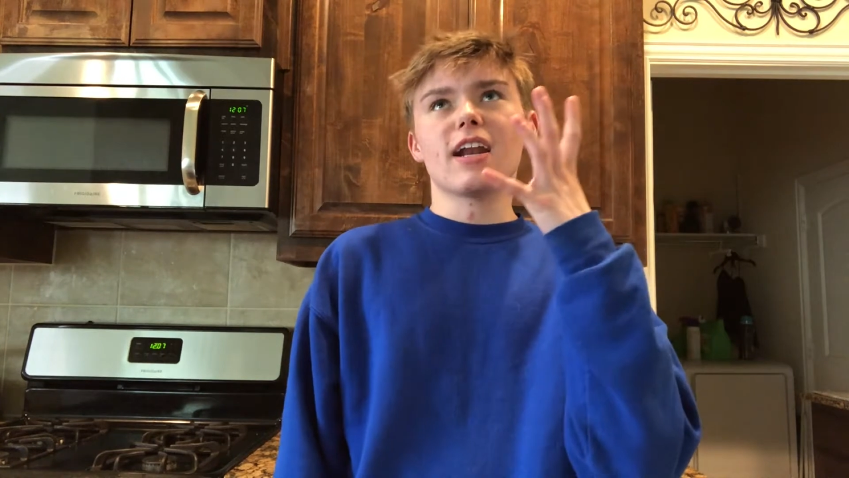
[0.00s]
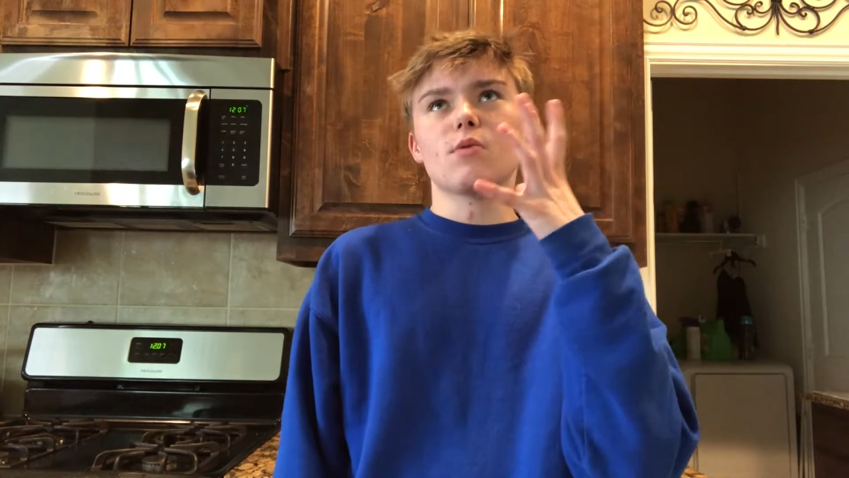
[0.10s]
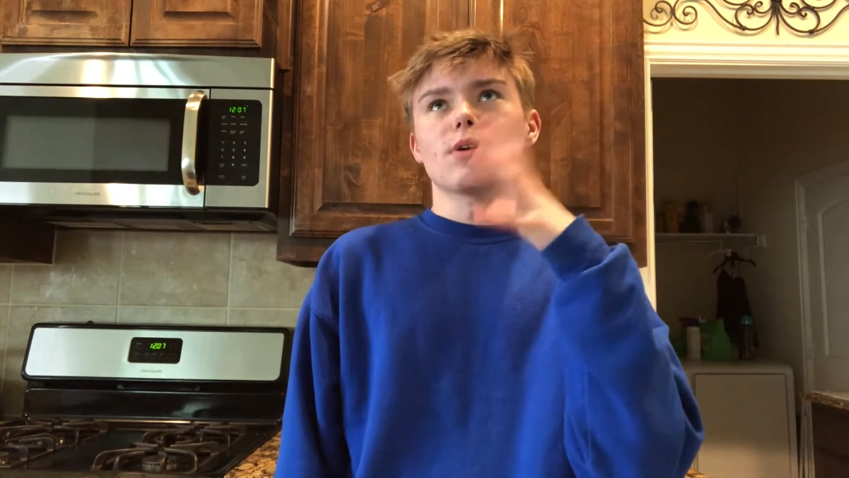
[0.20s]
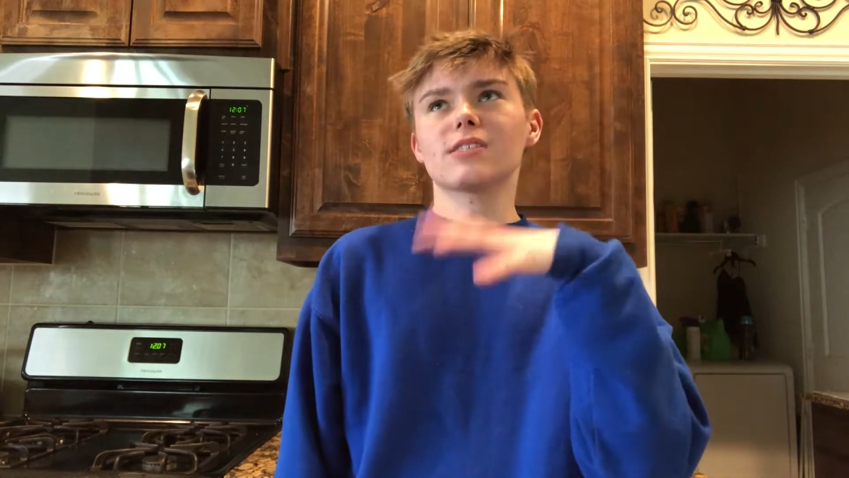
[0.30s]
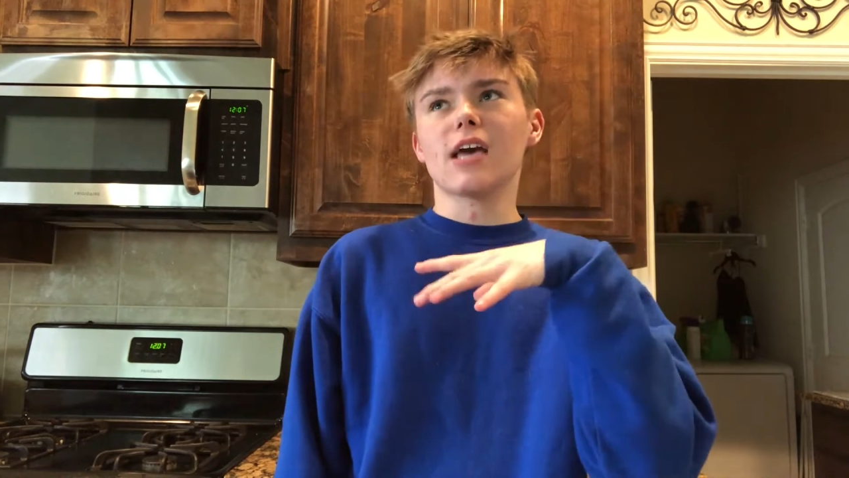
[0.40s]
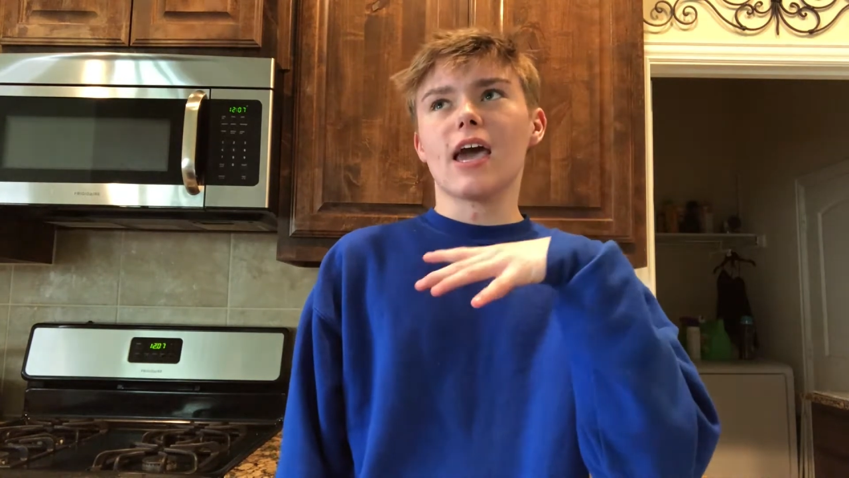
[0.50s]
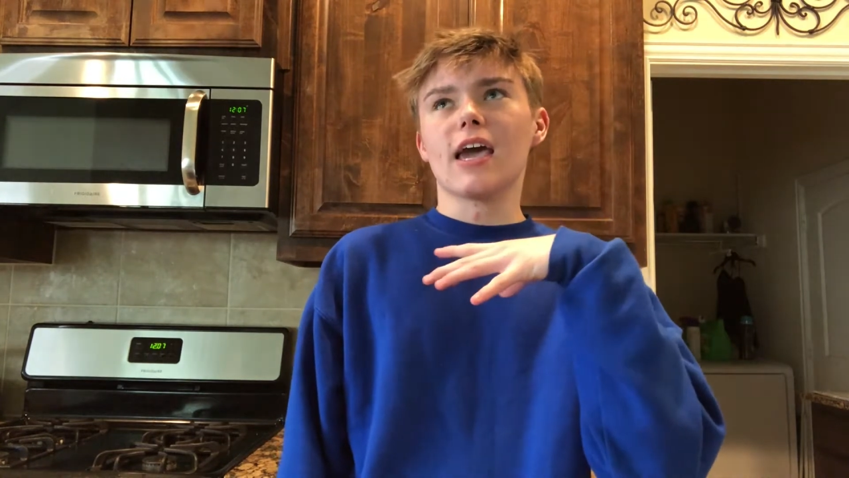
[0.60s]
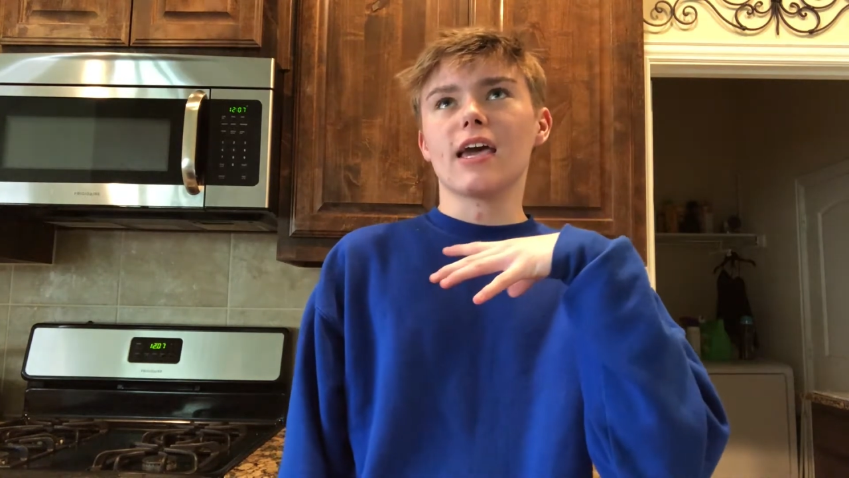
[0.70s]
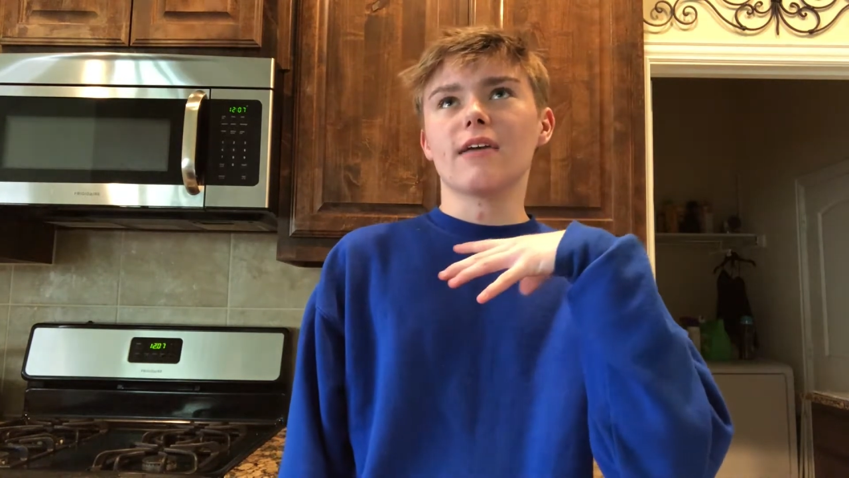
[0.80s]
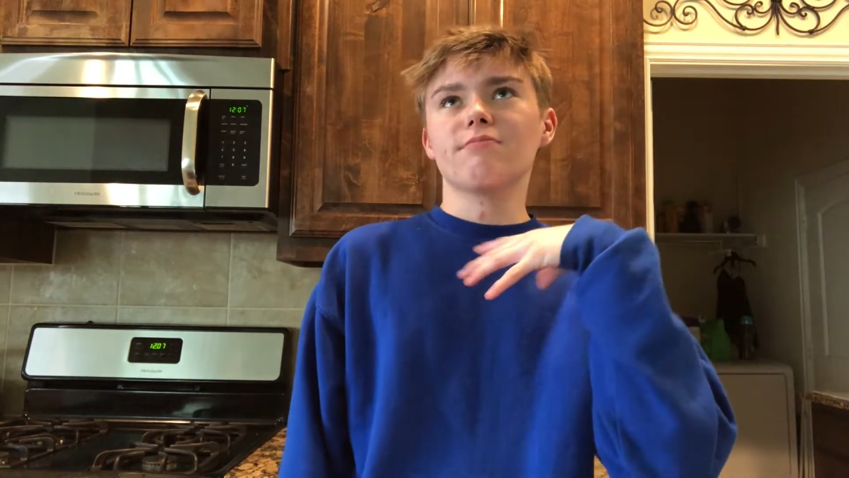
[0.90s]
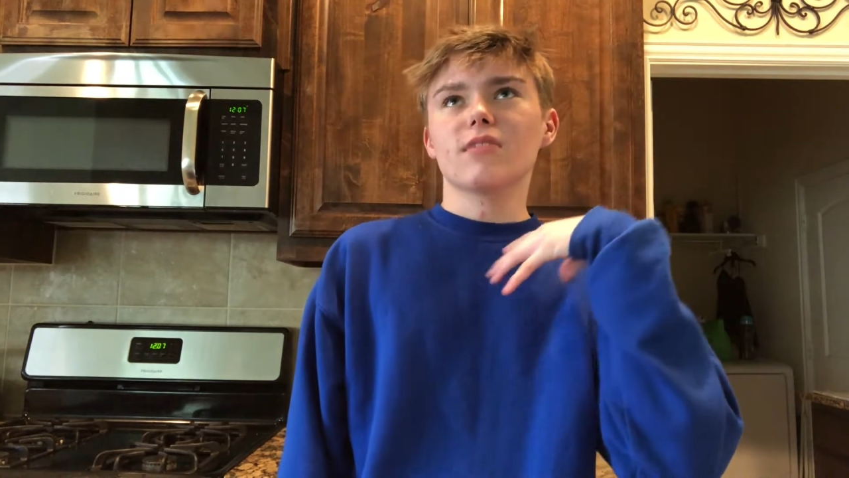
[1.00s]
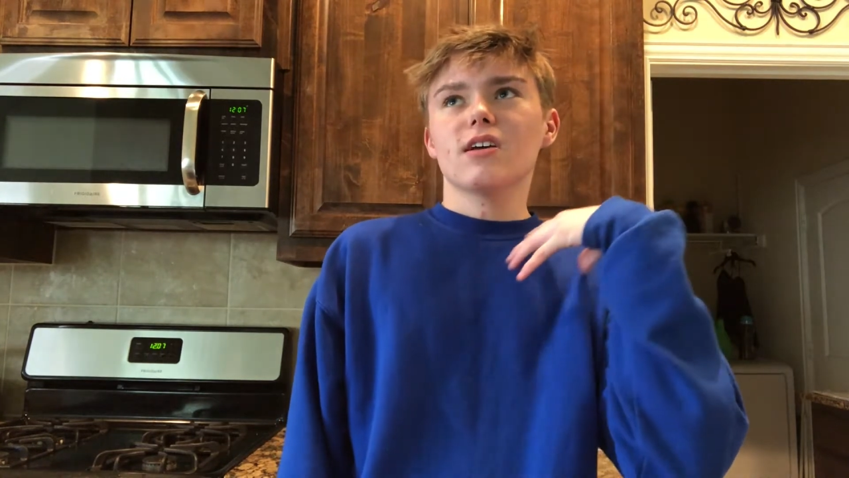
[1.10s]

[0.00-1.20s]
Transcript: it was a